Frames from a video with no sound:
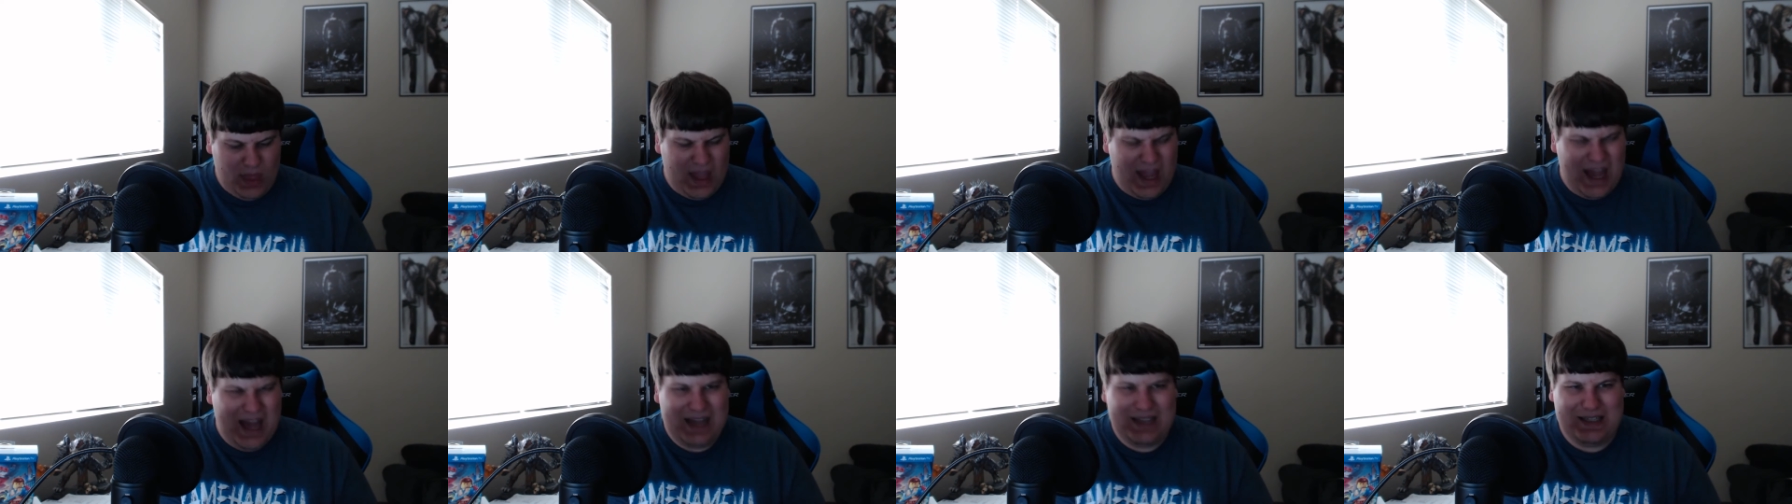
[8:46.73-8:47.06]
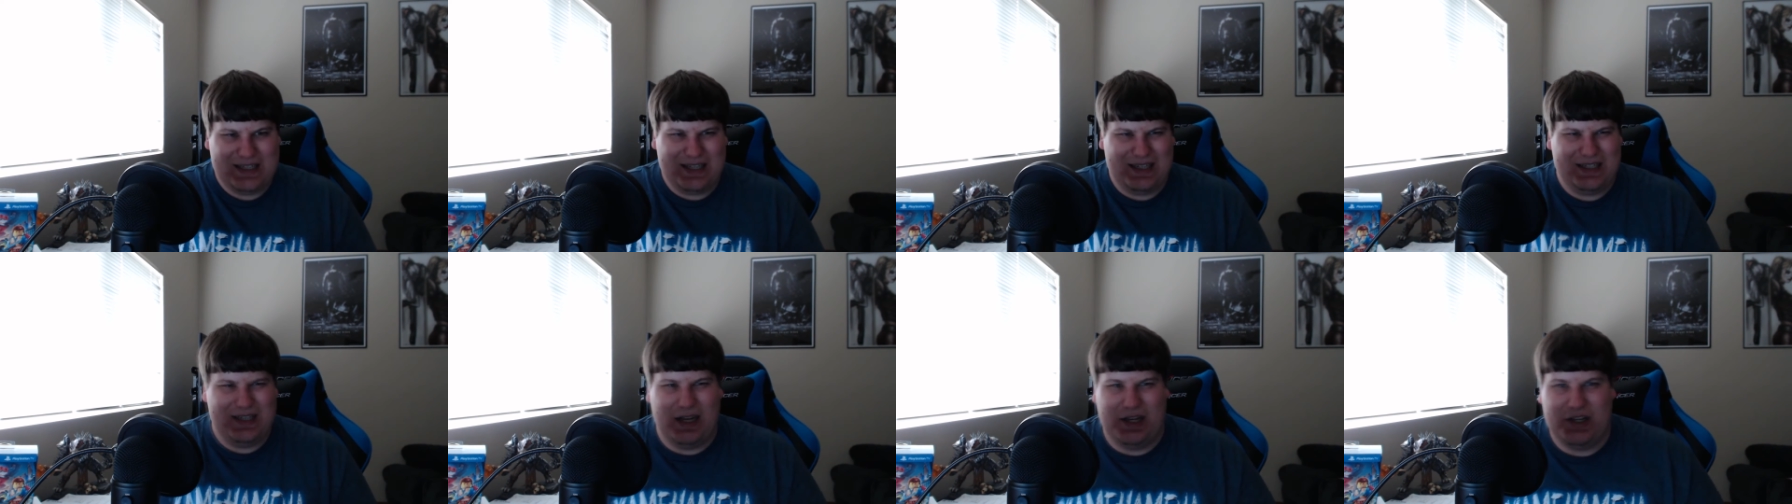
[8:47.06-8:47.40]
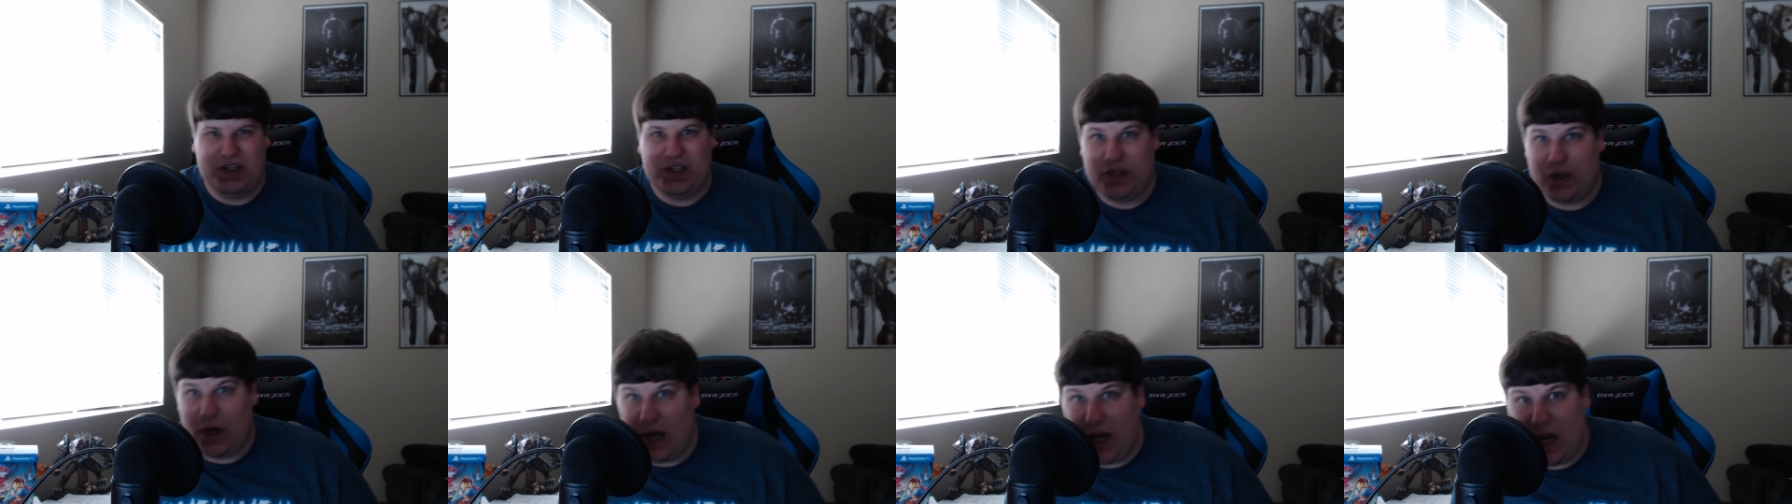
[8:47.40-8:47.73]
has a
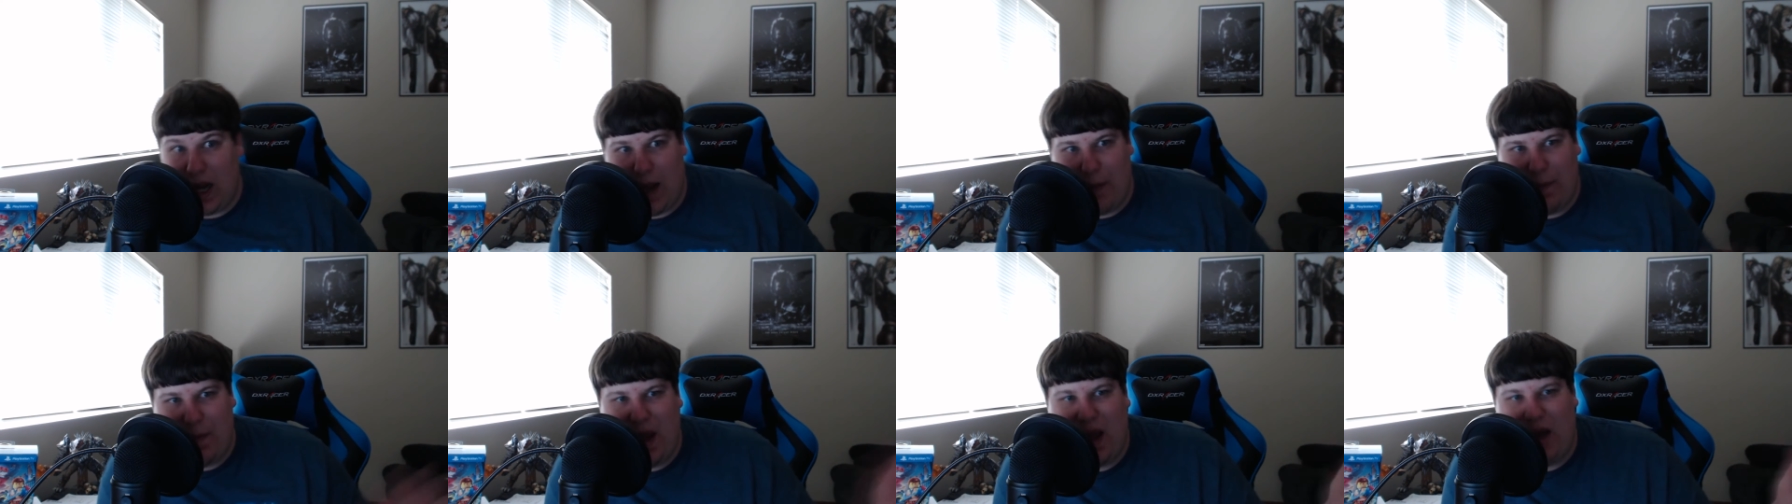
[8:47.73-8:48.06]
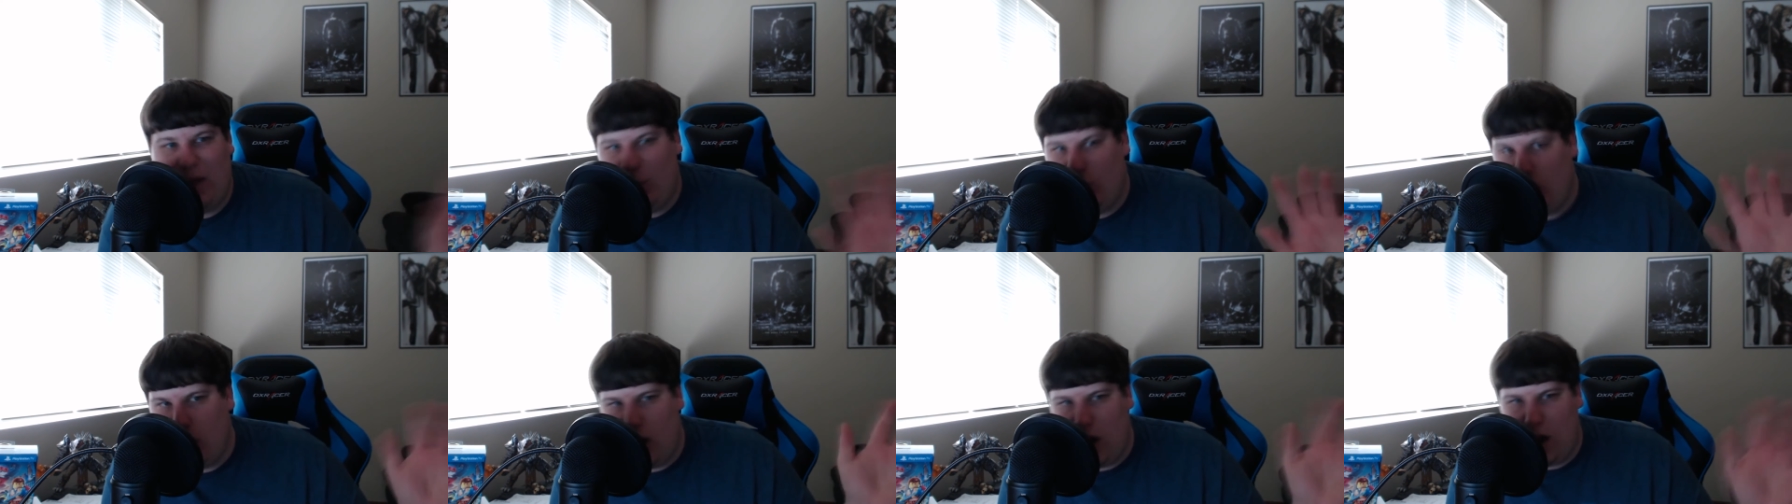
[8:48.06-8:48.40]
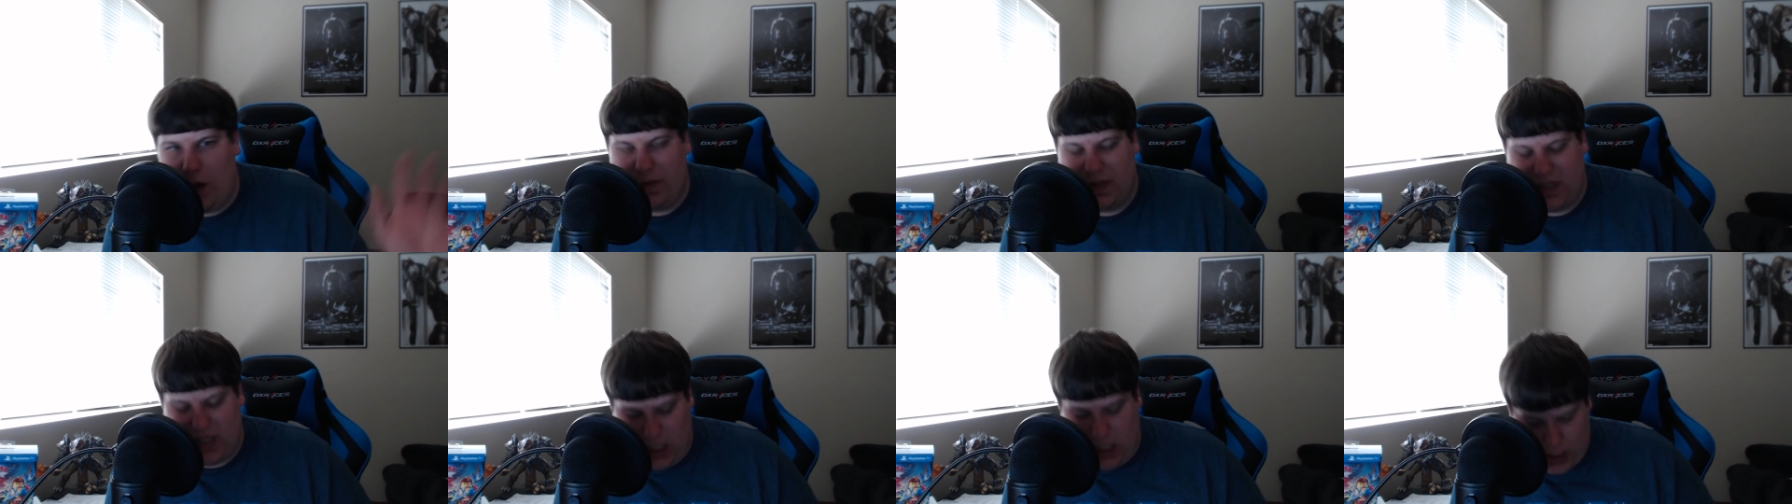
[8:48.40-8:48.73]
touchscreen. I'm not
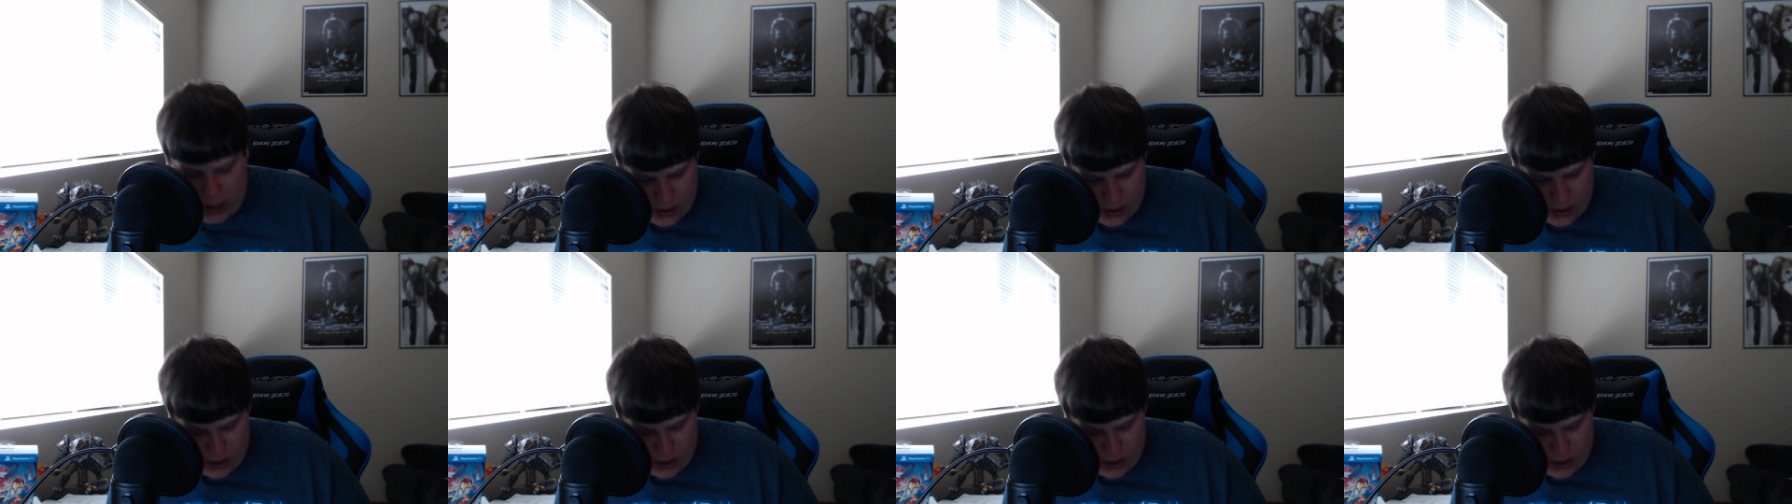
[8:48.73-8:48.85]
100%